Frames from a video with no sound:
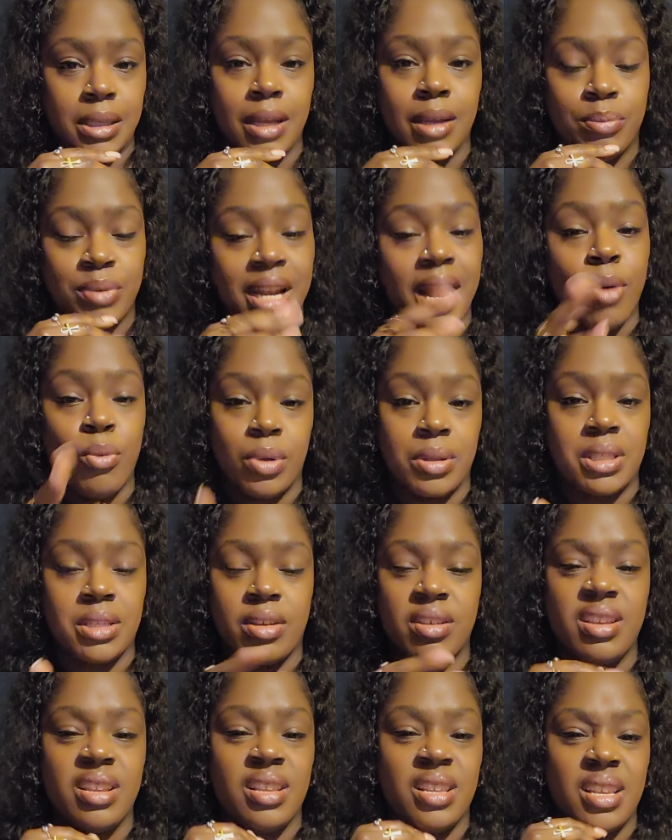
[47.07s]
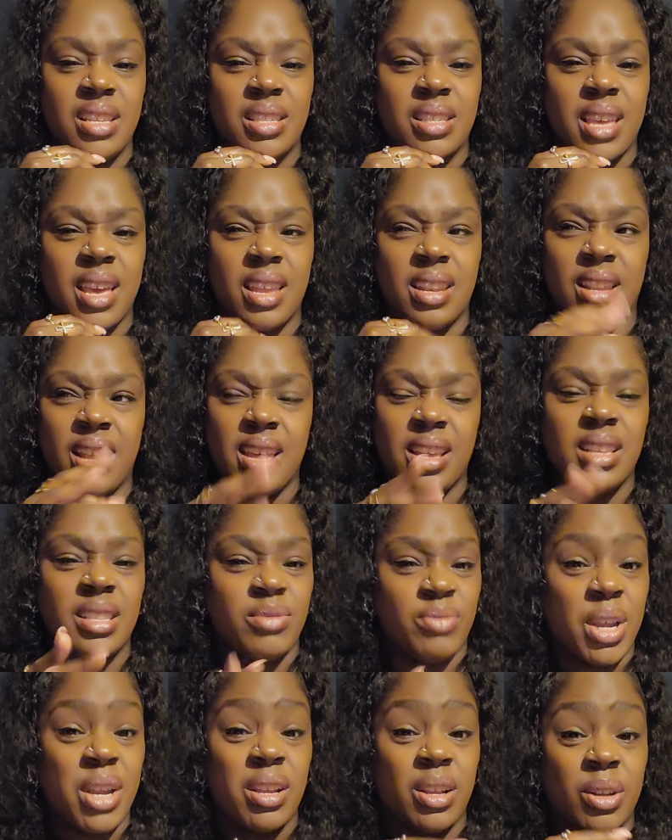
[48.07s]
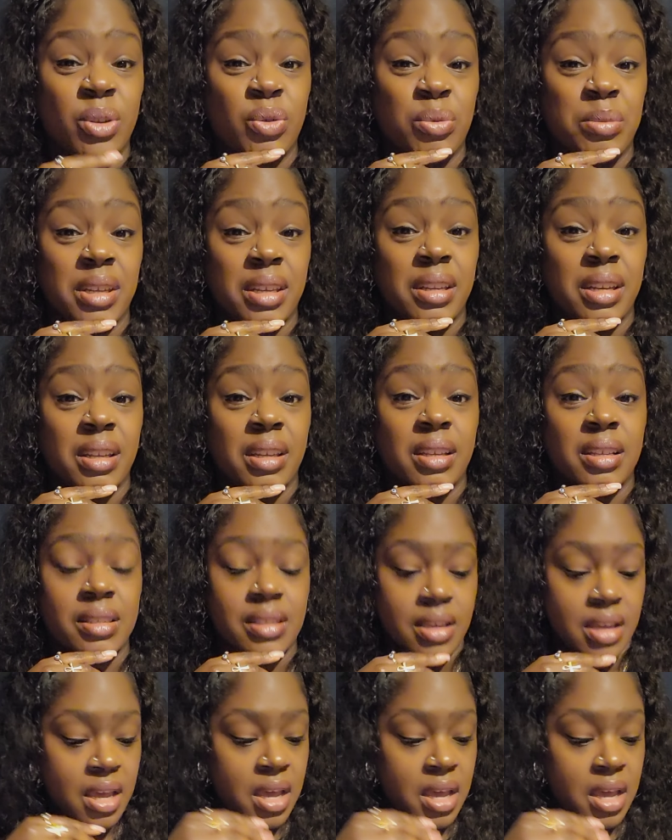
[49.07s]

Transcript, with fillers: But I will tell you, it's kind of like, it's very gloomy. It is.